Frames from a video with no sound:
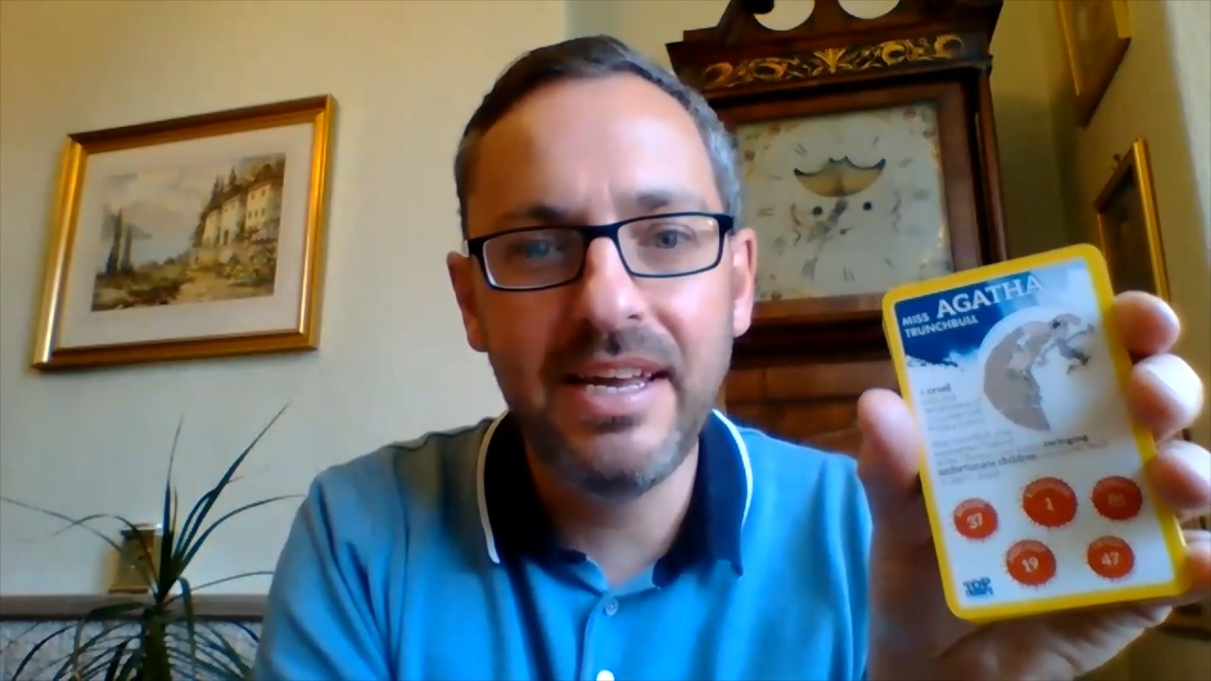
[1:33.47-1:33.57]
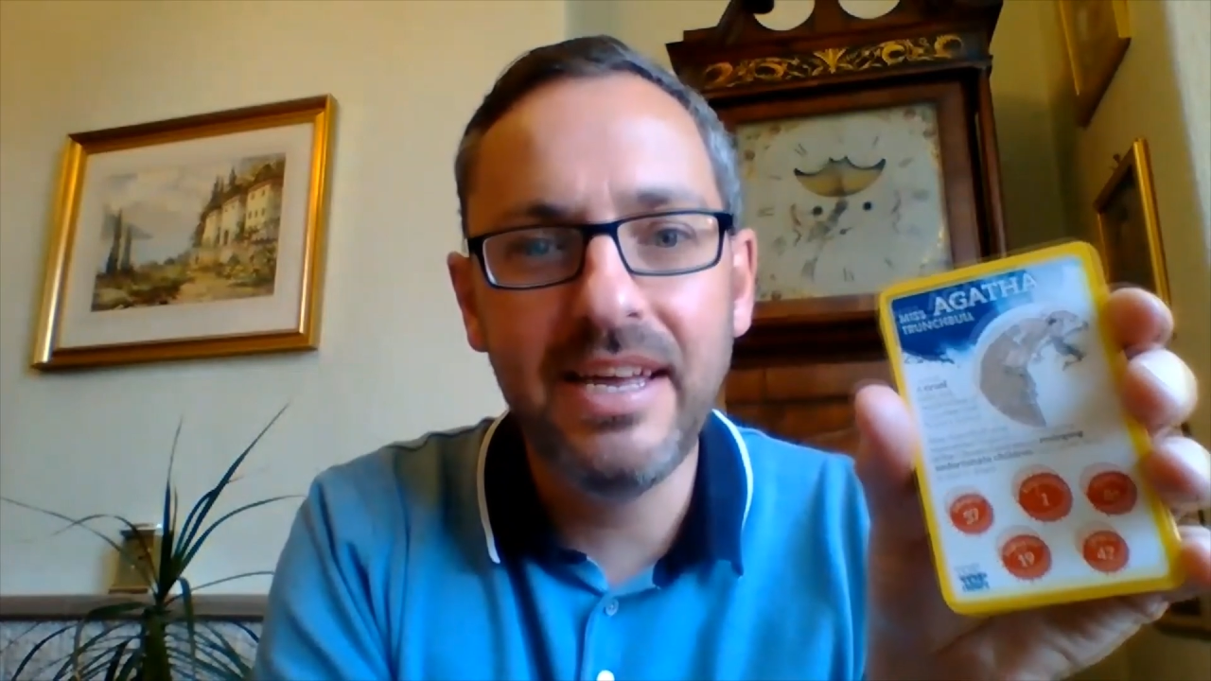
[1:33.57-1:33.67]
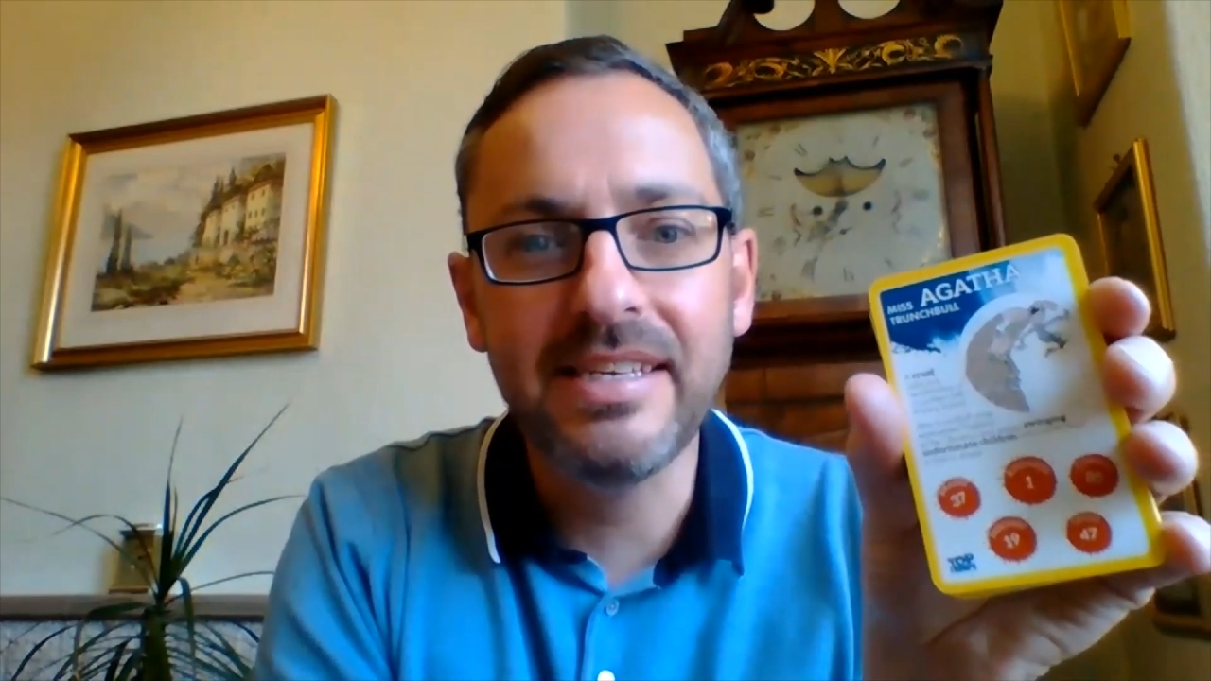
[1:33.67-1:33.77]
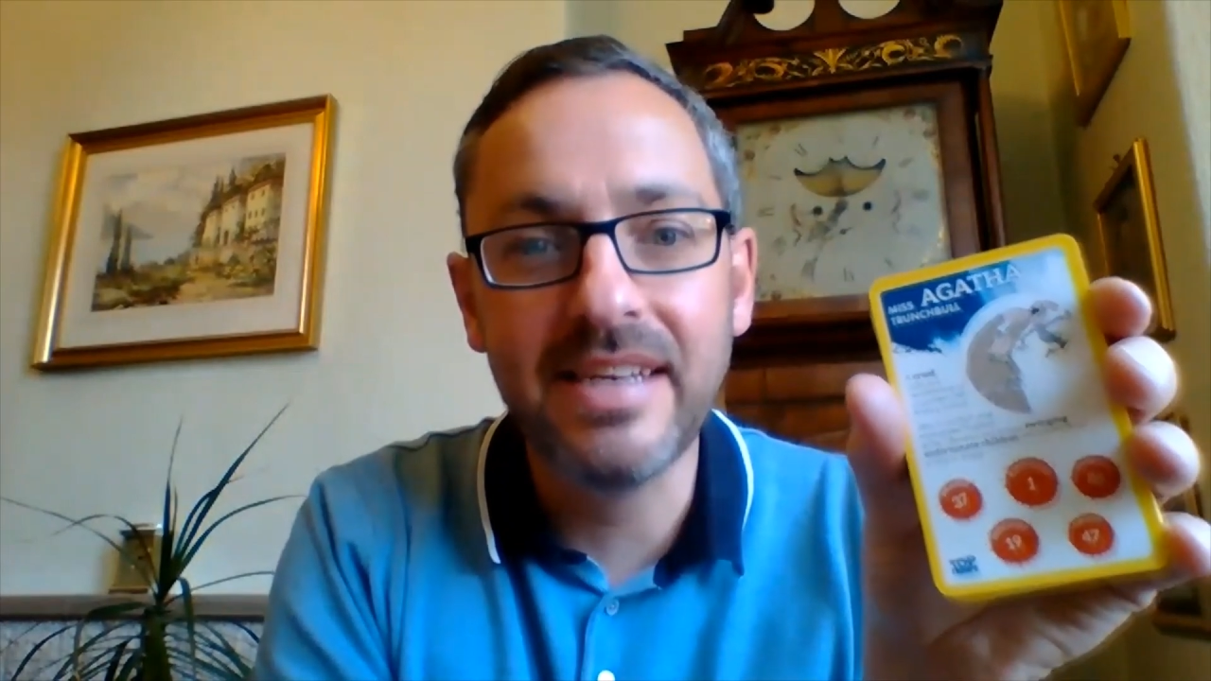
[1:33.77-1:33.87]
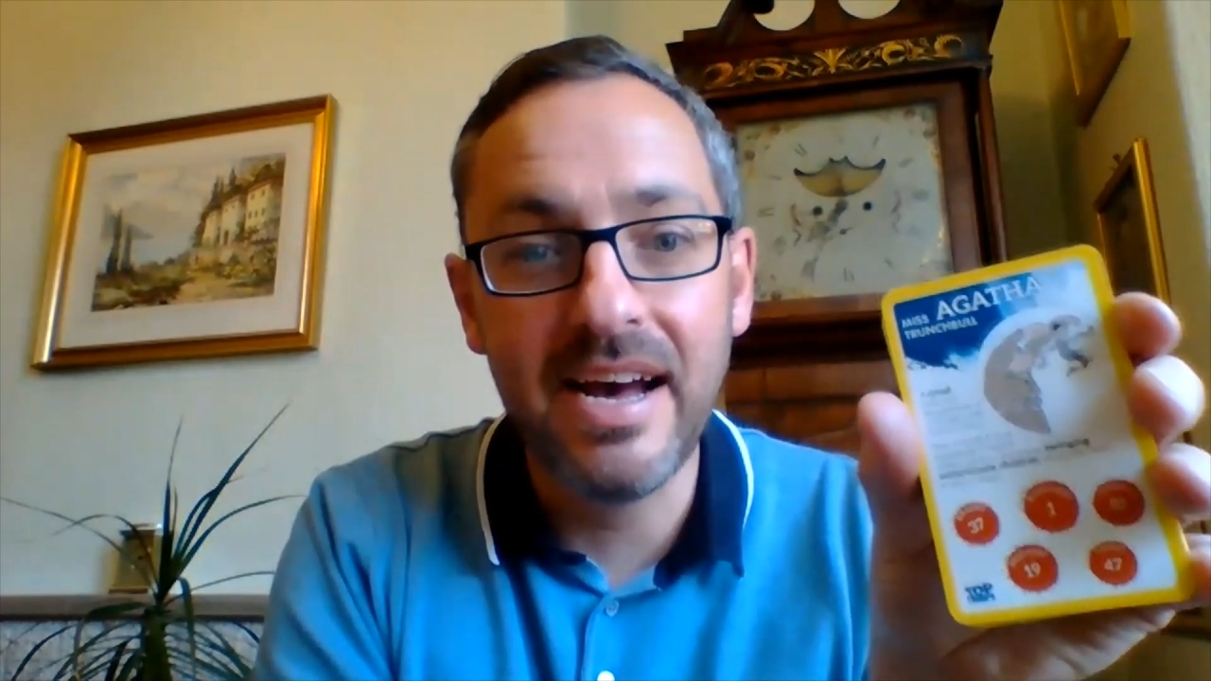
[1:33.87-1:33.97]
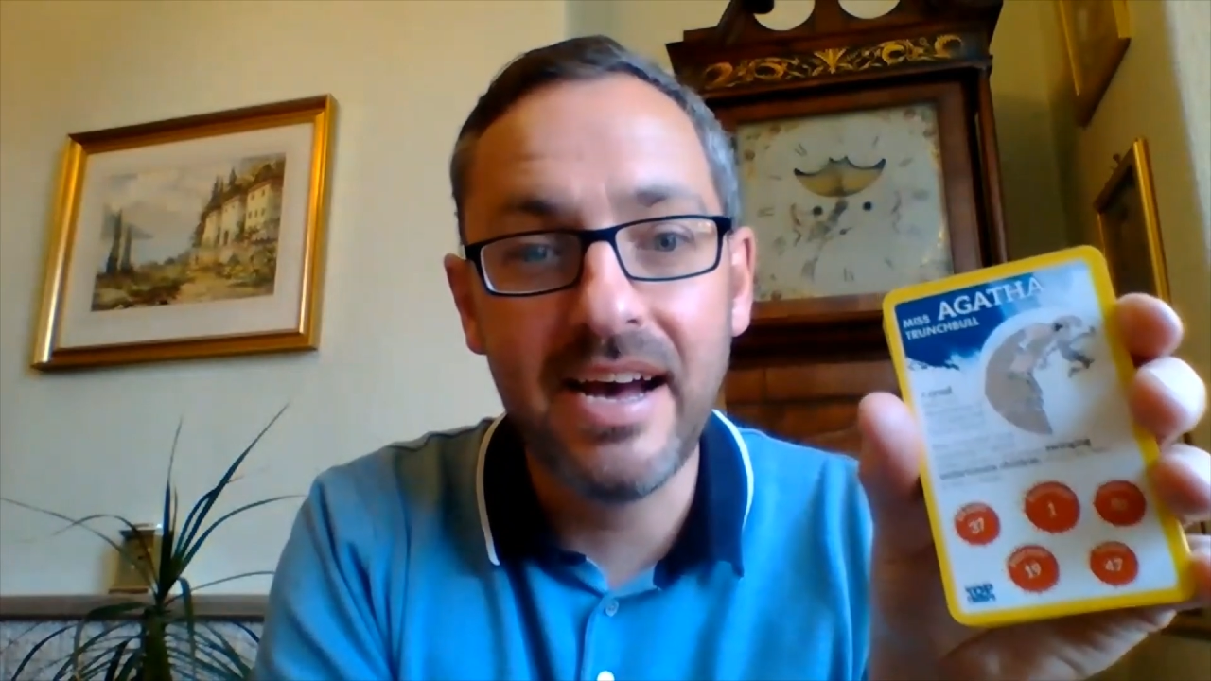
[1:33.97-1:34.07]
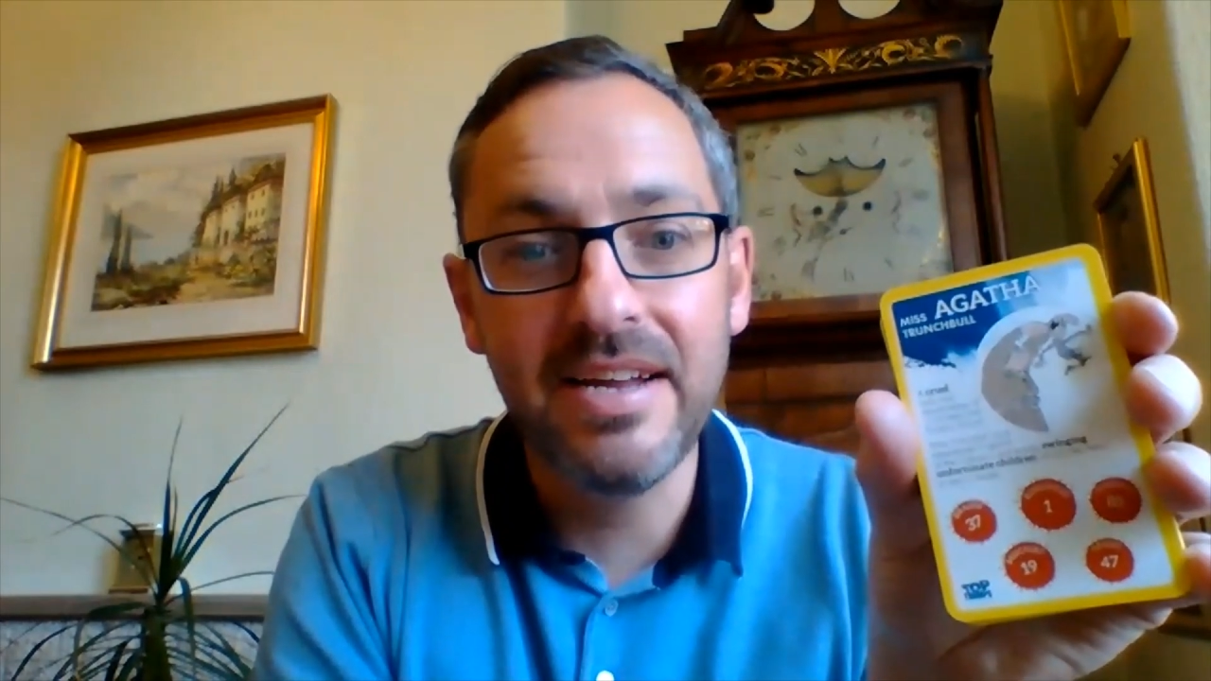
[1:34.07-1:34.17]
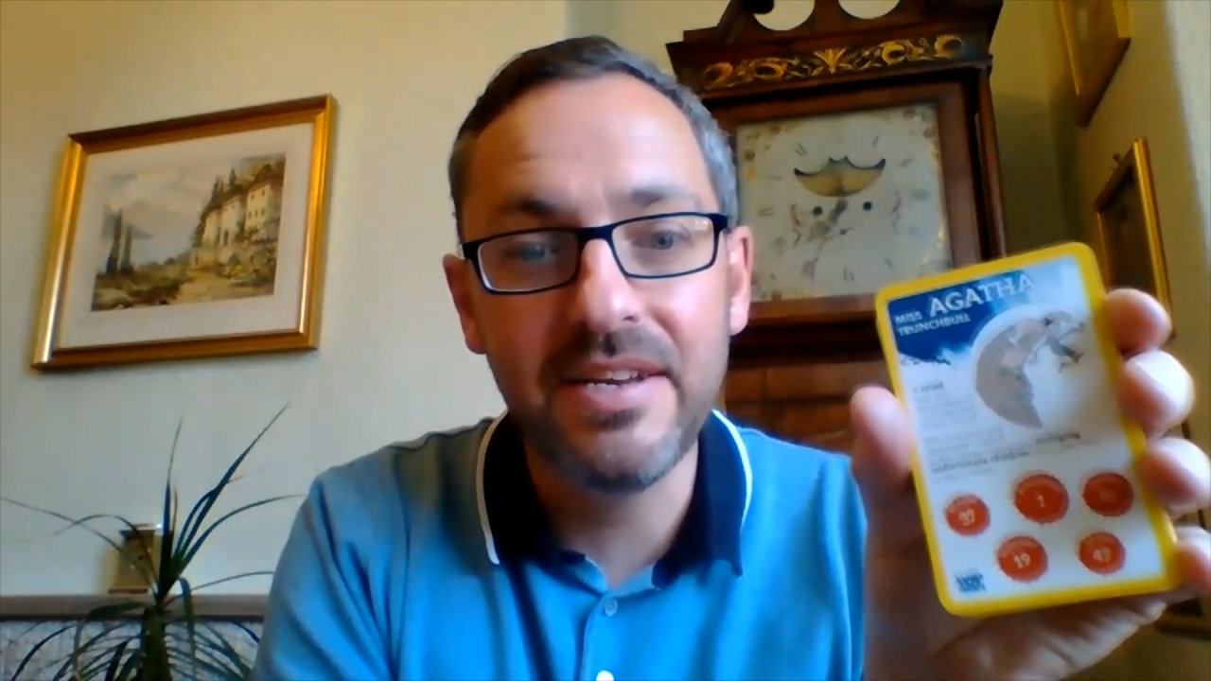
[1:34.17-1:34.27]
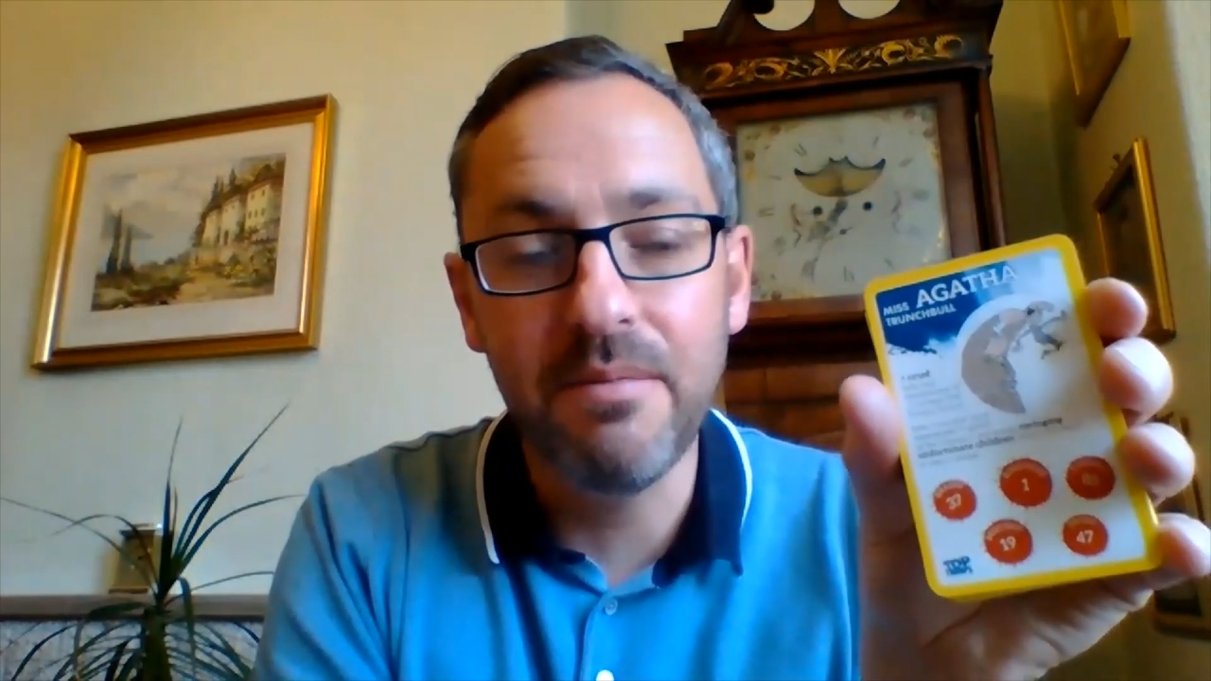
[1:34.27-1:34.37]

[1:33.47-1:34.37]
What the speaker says: is kind